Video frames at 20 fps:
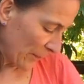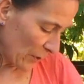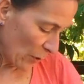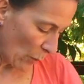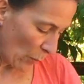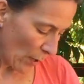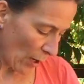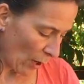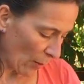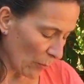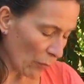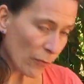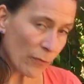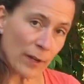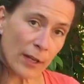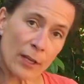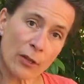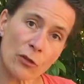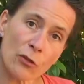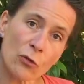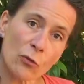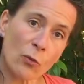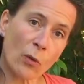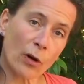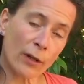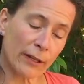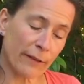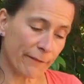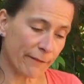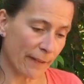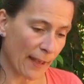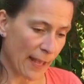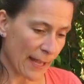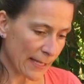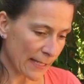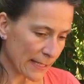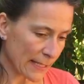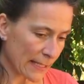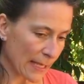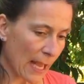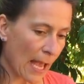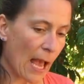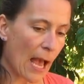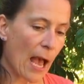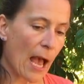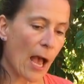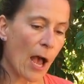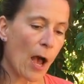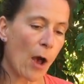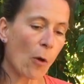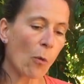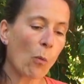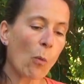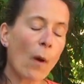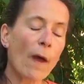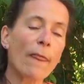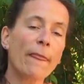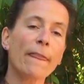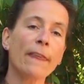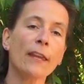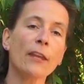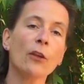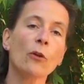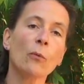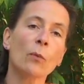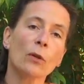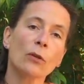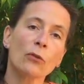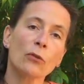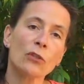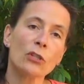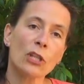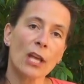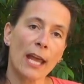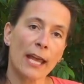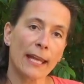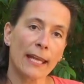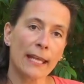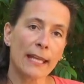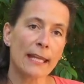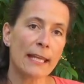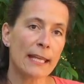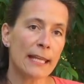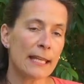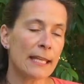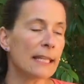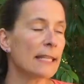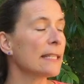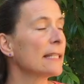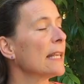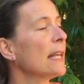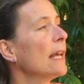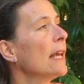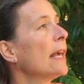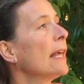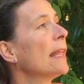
So we are moving toward the vent. One thing you want to check is